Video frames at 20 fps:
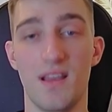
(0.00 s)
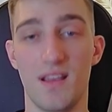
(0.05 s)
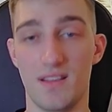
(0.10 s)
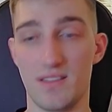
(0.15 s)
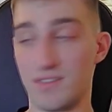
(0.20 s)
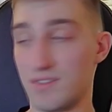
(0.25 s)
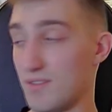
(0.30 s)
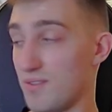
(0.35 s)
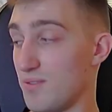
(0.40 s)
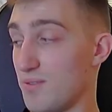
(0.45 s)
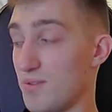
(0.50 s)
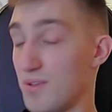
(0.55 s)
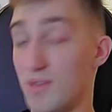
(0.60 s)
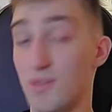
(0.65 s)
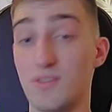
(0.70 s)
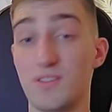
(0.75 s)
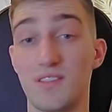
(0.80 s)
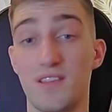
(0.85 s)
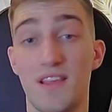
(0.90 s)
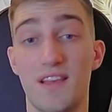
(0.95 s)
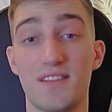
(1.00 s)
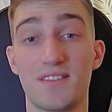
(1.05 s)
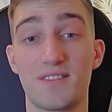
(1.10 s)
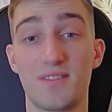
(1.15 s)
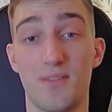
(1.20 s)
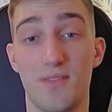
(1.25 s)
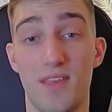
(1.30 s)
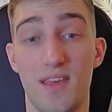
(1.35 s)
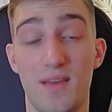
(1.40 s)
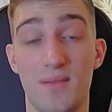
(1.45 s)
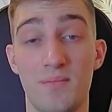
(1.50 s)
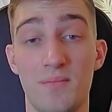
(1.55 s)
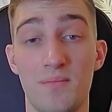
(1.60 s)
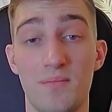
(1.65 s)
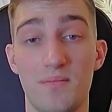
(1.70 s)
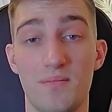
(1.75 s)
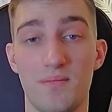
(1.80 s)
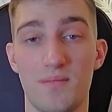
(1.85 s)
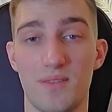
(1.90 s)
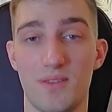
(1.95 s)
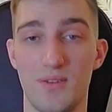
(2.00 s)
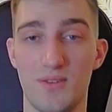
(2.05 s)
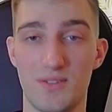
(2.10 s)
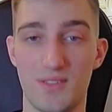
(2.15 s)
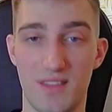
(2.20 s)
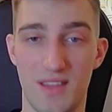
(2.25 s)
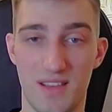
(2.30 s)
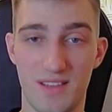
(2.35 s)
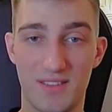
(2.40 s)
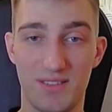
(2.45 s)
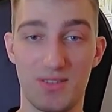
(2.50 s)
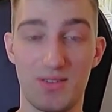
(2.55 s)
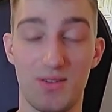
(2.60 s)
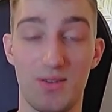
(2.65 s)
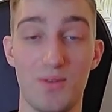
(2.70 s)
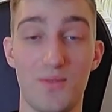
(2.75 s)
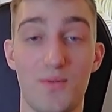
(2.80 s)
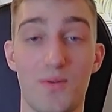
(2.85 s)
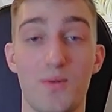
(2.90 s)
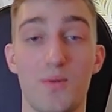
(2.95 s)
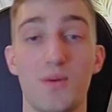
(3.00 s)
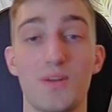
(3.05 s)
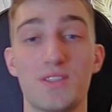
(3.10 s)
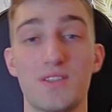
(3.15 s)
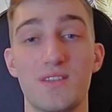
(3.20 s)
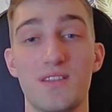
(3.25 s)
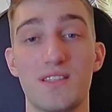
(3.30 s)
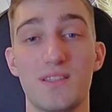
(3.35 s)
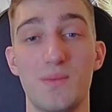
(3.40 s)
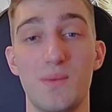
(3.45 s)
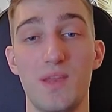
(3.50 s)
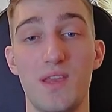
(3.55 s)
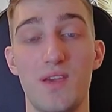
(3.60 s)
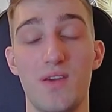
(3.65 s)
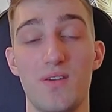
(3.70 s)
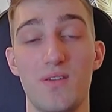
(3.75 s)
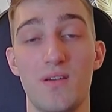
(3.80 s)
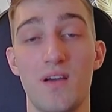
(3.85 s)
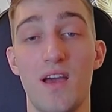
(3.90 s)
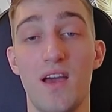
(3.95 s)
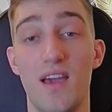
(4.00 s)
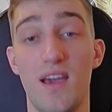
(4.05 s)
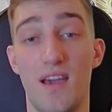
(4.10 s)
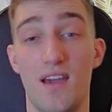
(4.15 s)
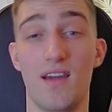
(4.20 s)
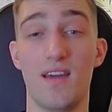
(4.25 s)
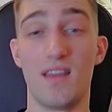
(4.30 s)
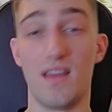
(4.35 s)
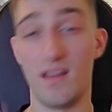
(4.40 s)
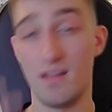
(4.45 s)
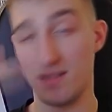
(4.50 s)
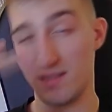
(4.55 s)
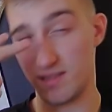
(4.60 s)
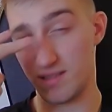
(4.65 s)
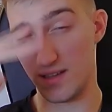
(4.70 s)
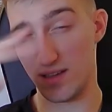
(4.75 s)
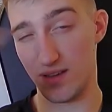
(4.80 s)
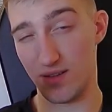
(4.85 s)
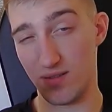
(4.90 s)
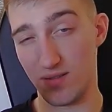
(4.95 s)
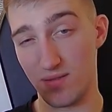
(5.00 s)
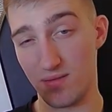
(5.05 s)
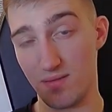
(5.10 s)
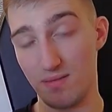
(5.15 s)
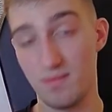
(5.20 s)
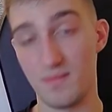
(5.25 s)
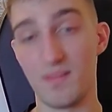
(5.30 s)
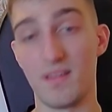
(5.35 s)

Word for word: So huge thanks to them Huge thanks to you for watching this video and I'll see you